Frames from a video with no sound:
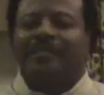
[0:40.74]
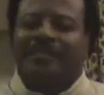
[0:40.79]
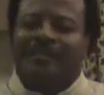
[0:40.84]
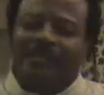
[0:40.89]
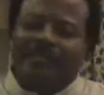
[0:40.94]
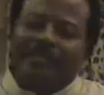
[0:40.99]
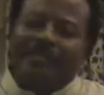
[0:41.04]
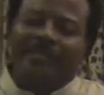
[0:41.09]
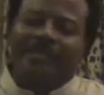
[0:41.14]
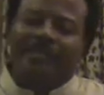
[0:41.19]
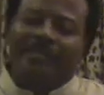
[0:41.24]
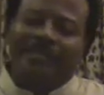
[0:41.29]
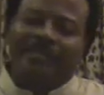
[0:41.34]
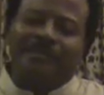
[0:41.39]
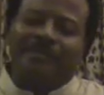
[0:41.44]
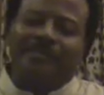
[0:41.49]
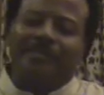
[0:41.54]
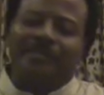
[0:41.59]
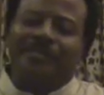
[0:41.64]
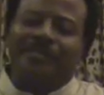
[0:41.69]
to
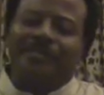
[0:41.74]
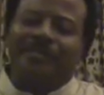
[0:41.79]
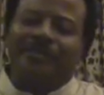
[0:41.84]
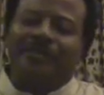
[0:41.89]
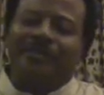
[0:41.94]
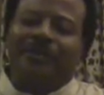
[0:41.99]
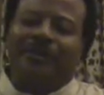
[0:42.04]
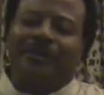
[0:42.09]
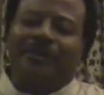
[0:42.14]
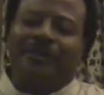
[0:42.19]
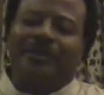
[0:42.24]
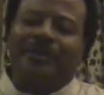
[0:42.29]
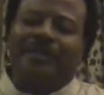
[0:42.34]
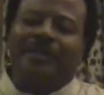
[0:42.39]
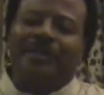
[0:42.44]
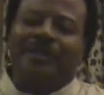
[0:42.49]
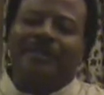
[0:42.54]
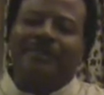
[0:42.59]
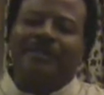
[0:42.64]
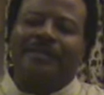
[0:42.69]
this ministry, Lord.
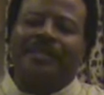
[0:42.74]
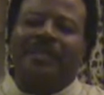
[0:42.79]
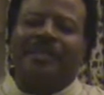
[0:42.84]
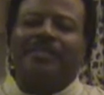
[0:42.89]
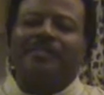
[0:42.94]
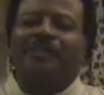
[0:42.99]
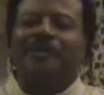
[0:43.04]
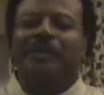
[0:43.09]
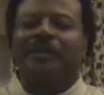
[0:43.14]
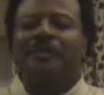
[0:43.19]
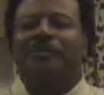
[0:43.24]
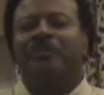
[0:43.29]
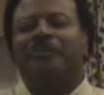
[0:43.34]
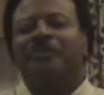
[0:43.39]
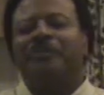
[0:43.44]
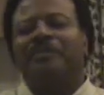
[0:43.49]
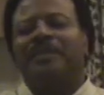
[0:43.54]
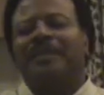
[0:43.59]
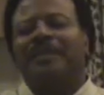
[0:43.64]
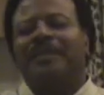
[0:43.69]
So that
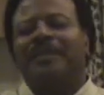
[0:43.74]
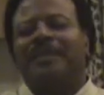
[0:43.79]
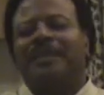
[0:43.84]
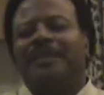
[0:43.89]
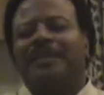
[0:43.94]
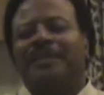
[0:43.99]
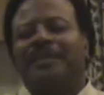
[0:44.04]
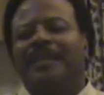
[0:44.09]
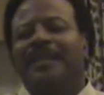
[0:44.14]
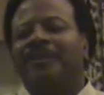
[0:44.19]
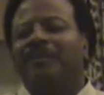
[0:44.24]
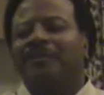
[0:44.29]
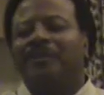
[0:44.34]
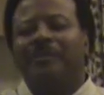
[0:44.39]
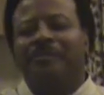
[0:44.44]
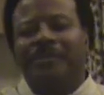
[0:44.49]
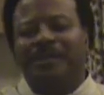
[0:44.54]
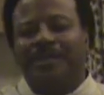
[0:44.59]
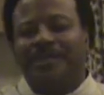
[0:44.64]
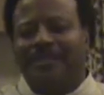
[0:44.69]
will be they
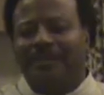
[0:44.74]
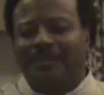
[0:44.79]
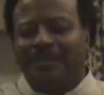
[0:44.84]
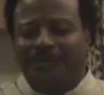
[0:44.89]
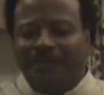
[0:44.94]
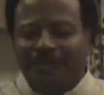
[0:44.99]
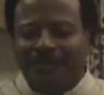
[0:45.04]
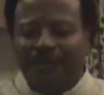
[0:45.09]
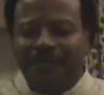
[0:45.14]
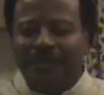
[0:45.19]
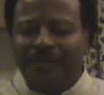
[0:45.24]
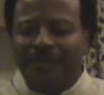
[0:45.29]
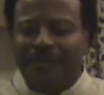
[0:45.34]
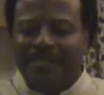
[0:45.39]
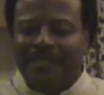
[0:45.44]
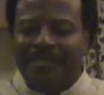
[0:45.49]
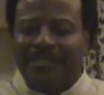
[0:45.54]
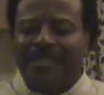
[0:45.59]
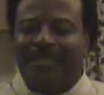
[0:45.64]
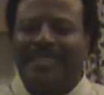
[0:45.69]
will be an
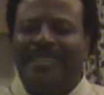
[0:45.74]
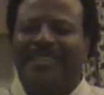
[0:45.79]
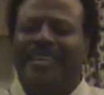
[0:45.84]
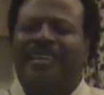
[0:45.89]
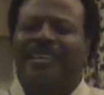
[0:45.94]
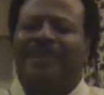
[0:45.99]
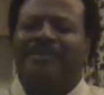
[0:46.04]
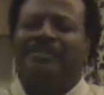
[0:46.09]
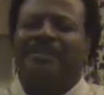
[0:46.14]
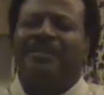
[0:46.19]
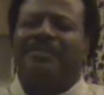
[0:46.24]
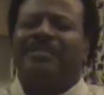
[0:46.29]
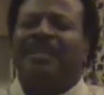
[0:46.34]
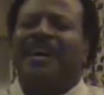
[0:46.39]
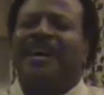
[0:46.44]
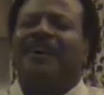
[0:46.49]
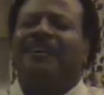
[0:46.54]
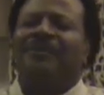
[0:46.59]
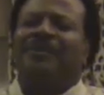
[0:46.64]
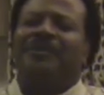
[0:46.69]
influence and help us
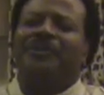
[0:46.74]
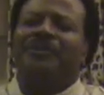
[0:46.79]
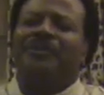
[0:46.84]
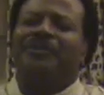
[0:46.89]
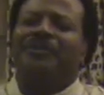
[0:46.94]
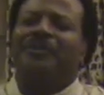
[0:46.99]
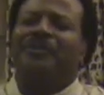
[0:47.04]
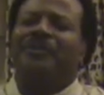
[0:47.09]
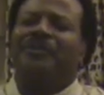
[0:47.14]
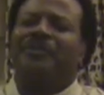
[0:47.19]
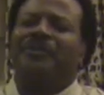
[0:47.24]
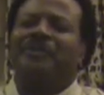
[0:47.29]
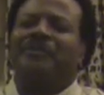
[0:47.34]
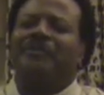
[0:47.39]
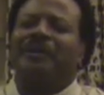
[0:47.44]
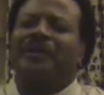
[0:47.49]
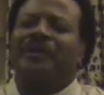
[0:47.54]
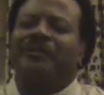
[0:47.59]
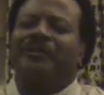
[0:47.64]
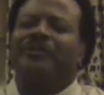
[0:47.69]
out, Lord, so that we
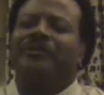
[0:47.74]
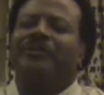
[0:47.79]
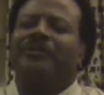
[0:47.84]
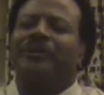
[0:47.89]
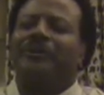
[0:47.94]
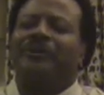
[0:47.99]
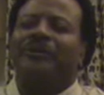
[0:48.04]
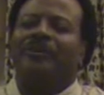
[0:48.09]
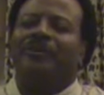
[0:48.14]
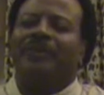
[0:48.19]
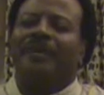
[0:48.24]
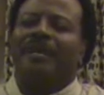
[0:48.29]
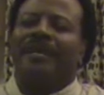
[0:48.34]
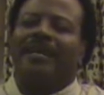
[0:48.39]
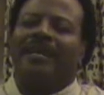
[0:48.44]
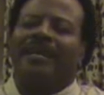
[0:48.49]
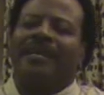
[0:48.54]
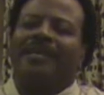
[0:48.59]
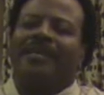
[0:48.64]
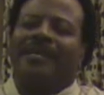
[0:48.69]
may grow
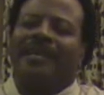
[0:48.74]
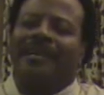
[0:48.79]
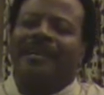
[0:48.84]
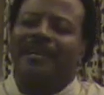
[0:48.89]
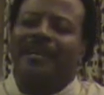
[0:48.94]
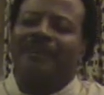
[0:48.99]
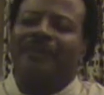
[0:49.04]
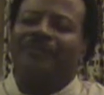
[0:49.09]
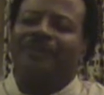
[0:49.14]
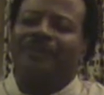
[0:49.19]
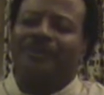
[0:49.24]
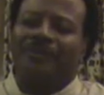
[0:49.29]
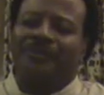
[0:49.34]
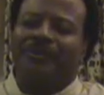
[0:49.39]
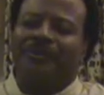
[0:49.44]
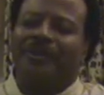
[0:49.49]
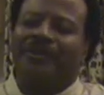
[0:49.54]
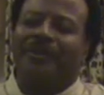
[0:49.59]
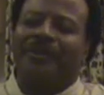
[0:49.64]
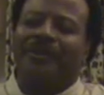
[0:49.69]
and help you,
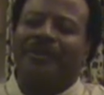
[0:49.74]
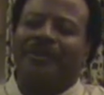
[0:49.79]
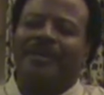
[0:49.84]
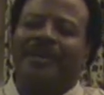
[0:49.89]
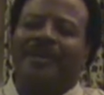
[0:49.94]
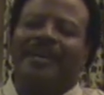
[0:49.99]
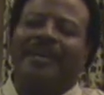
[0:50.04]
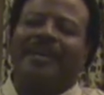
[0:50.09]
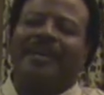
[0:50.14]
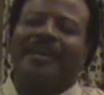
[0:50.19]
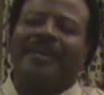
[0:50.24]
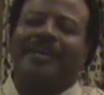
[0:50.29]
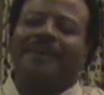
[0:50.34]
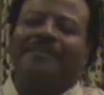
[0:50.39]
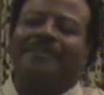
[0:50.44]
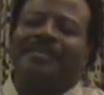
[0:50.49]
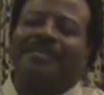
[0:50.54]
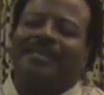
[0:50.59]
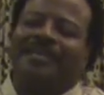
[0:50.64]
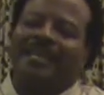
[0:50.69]
Lord.
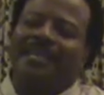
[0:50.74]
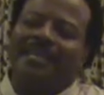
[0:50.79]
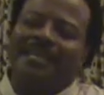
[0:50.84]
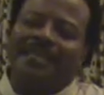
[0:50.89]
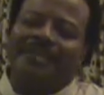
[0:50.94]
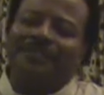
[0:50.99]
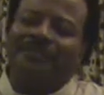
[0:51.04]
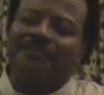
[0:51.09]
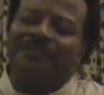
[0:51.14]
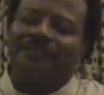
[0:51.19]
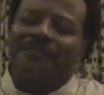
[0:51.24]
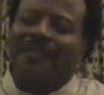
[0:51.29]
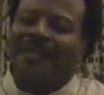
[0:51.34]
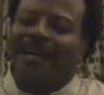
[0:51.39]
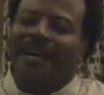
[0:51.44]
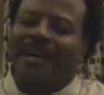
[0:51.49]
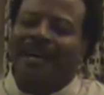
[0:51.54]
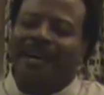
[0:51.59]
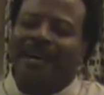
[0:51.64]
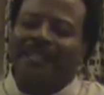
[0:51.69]
Help the kingdom of
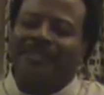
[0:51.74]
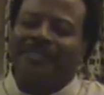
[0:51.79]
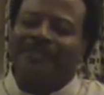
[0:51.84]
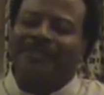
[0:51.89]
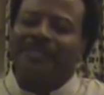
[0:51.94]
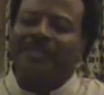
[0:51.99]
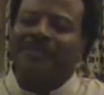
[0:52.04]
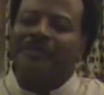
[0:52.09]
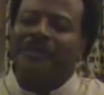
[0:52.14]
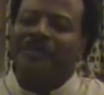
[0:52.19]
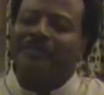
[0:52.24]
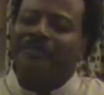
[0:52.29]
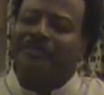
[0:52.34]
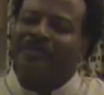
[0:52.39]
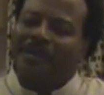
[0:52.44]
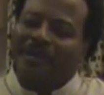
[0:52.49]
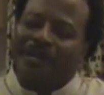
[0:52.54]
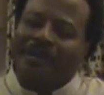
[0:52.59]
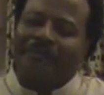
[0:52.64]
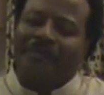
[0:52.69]
God so they may
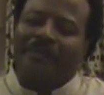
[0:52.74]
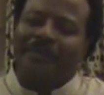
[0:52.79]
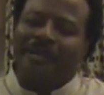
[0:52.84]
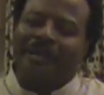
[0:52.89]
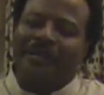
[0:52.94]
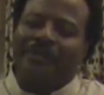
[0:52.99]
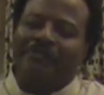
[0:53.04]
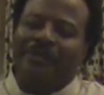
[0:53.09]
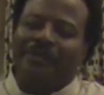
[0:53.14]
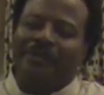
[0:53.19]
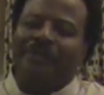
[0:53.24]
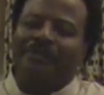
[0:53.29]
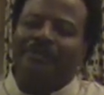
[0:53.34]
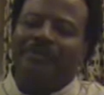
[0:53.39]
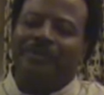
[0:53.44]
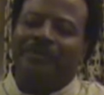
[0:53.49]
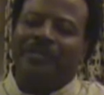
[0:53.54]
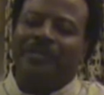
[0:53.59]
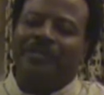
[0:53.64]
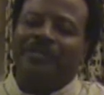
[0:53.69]
help bring
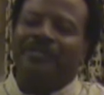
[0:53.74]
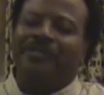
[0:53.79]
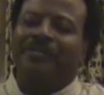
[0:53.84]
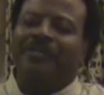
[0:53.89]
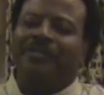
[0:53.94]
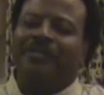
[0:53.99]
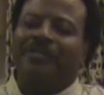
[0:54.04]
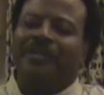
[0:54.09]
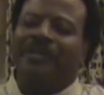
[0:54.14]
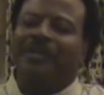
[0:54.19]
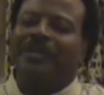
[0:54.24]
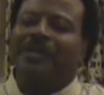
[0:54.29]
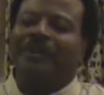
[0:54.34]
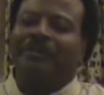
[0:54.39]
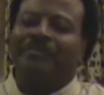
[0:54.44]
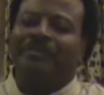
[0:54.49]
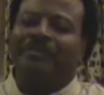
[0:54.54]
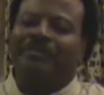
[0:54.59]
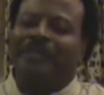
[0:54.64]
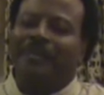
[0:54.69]
people to you and
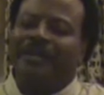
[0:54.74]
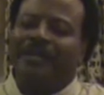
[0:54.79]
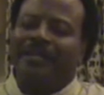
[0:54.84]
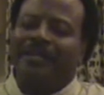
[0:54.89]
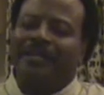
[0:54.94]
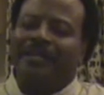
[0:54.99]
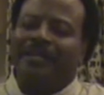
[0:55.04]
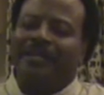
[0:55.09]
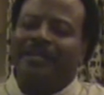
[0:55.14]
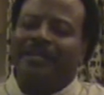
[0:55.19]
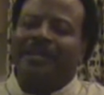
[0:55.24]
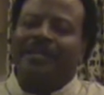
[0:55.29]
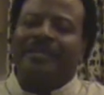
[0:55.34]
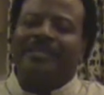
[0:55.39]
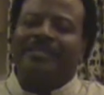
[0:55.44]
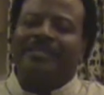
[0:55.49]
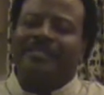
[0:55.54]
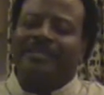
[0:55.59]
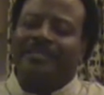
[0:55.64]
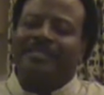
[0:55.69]
help pray. In
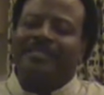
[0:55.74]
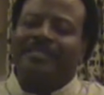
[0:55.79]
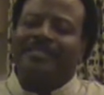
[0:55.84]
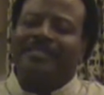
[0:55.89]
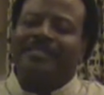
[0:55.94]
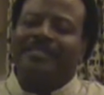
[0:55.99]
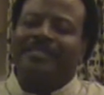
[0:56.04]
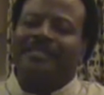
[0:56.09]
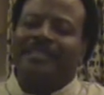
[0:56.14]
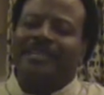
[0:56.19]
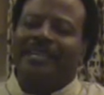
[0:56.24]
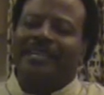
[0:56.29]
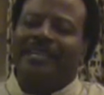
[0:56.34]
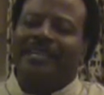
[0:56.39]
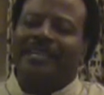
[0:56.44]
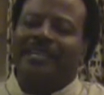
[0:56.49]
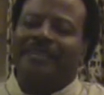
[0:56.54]
Jesus' name.